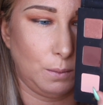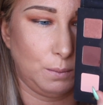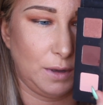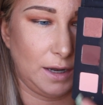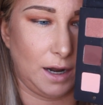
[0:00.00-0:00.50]

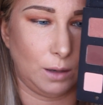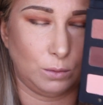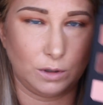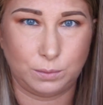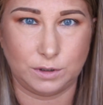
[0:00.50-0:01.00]
But I
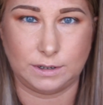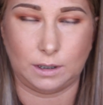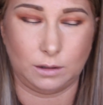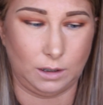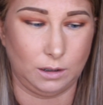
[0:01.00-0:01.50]
want to put
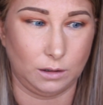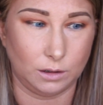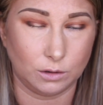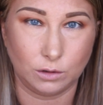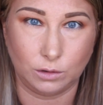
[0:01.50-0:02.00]
down a
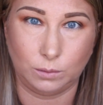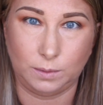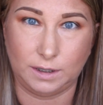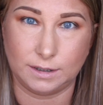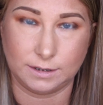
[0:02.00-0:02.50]
glitter glue
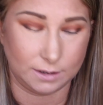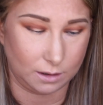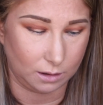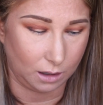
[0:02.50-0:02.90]
because